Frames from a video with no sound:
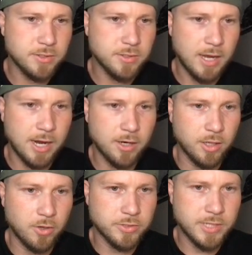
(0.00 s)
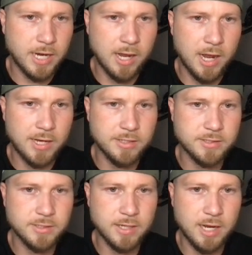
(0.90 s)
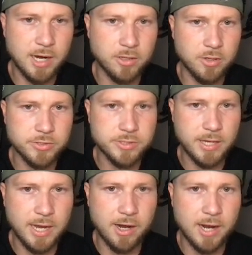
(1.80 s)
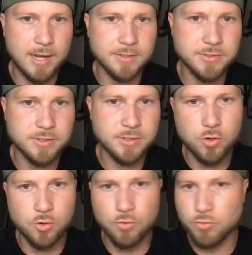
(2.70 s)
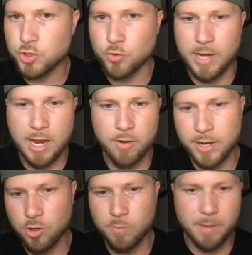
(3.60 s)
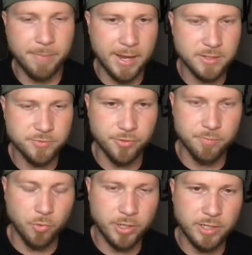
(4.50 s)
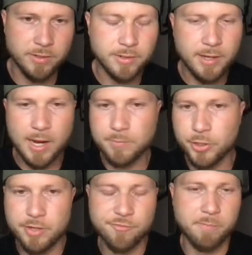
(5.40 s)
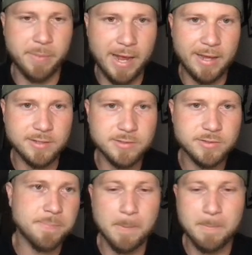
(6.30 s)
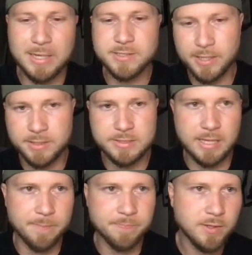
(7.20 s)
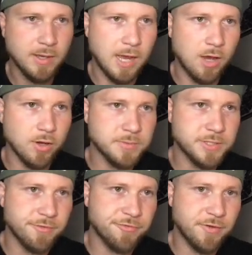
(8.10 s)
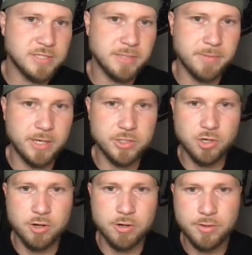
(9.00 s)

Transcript: higher lows, higher highs, higher lows, higher highs. Cool. So now I know my bias for the morning. I'm looking for buys. My second step, I'll come to the 15-minute chart